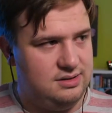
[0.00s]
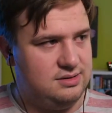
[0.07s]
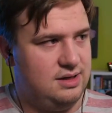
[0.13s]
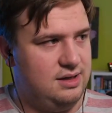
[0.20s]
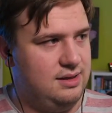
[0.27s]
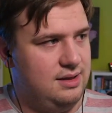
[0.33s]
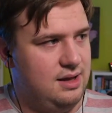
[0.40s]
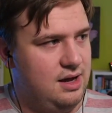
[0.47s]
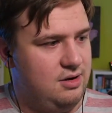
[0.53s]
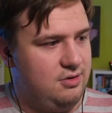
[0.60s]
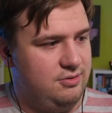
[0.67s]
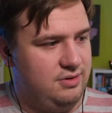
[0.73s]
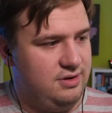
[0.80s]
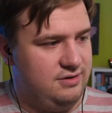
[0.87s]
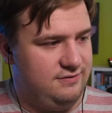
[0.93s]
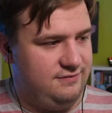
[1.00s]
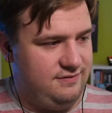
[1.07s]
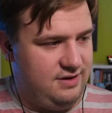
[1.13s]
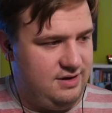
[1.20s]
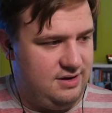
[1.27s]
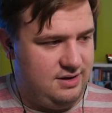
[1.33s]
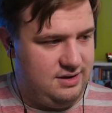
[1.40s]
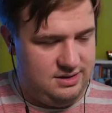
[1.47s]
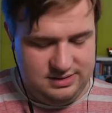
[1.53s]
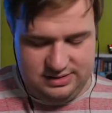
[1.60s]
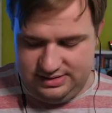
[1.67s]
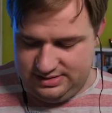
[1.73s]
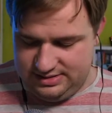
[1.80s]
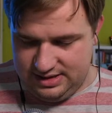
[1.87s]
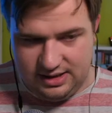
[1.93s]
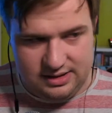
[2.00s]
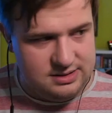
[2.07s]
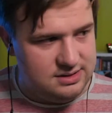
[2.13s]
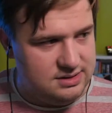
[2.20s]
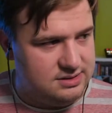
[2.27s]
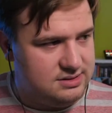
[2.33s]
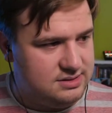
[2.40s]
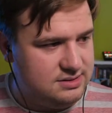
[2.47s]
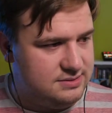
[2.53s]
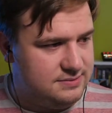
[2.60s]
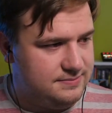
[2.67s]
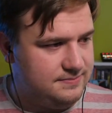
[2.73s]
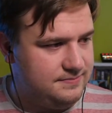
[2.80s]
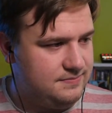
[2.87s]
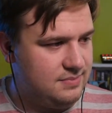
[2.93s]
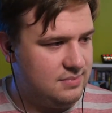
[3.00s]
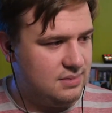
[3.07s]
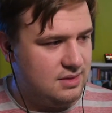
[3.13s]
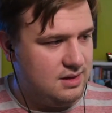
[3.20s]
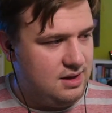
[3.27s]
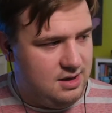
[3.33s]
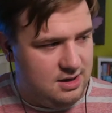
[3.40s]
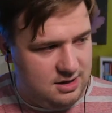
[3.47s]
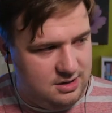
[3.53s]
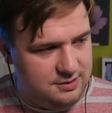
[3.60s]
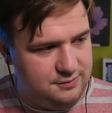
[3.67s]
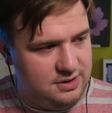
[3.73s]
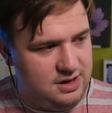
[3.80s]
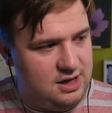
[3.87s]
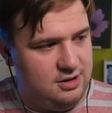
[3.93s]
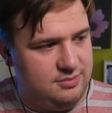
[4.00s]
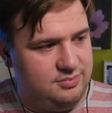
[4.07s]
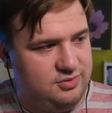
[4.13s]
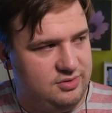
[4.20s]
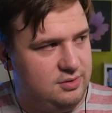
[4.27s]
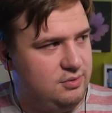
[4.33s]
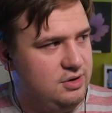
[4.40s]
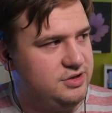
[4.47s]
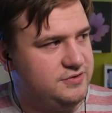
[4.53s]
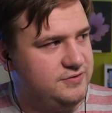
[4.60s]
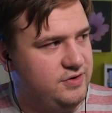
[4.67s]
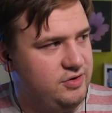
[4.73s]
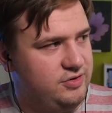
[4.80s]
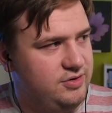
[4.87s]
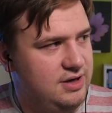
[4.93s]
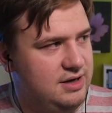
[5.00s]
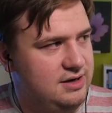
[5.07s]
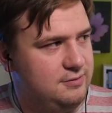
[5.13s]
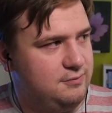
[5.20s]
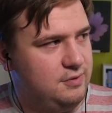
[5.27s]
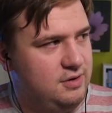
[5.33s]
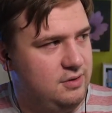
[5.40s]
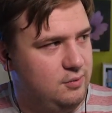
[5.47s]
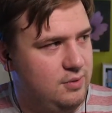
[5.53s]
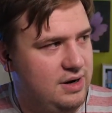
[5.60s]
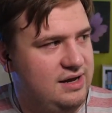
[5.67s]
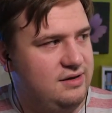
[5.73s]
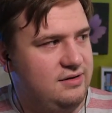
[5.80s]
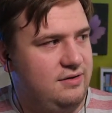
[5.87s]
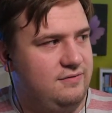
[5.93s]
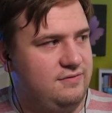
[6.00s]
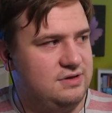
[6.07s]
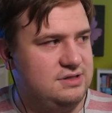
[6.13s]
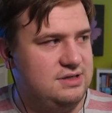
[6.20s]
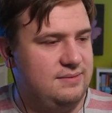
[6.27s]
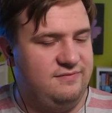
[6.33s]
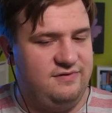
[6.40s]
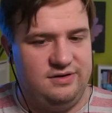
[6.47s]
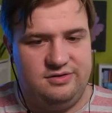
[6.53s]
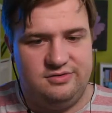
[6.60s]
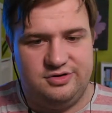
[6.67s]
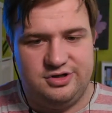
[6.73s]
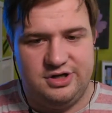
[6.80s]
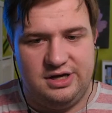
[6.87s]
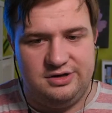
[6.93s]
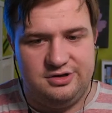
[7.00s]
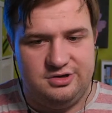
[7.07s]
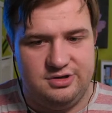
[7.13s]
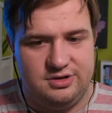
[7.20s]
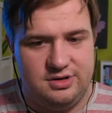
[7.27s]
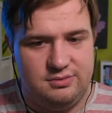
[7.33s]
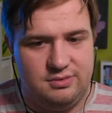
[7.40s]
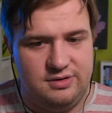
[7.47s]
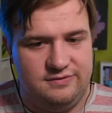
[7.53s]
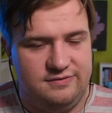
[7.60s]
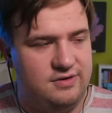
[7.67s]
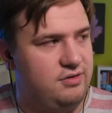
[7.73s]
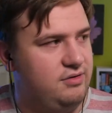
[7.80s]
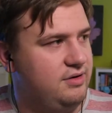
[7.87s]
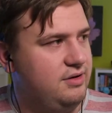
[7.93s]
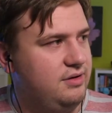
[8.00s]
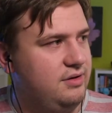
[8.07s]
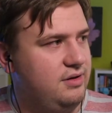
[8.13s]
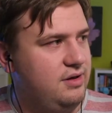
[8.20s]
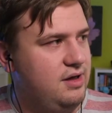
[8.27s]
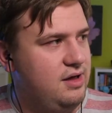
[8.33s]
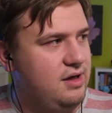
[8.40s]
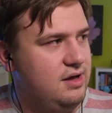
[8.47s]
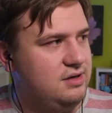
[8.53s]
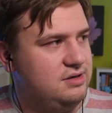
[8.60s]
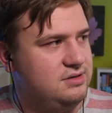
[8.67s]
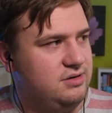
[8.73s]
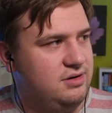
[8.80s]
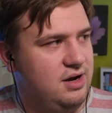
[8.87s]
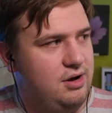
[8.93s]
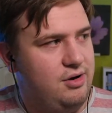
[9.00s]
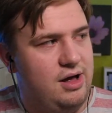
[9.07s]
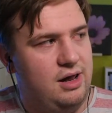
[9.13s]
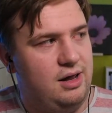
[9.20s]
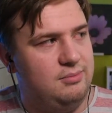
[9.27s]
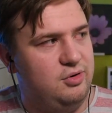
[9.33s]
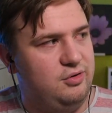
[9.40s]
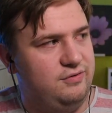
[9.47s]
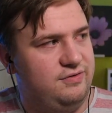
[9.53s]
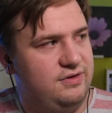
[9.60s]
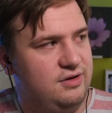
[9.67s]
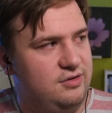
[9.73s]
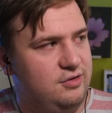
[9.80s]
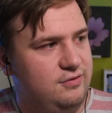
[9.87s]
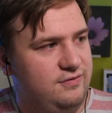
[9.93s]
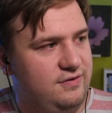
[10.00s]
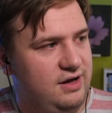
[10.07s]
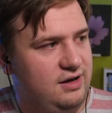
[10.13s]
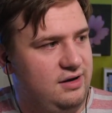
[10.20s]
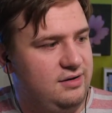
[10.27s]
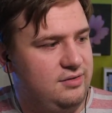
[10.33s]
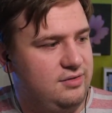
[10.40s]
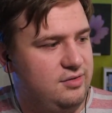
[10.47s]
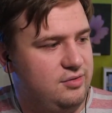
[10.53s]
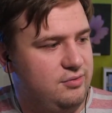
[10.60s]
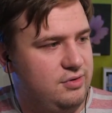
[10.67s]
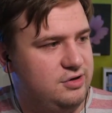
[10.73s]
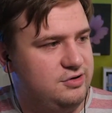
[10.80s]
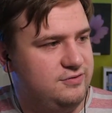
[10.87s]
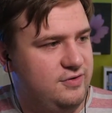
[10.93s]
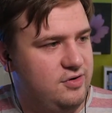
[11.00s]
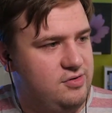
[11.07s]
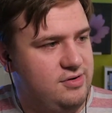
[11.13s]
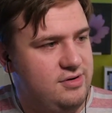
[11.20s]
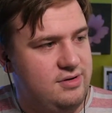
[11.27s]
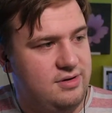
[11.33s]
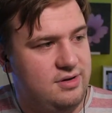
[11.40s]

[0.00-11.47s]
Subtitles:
And now if I start this, it will output the watch folder and it will wait for something to change in the watch folder. So now I'll move the new file into the watch folder.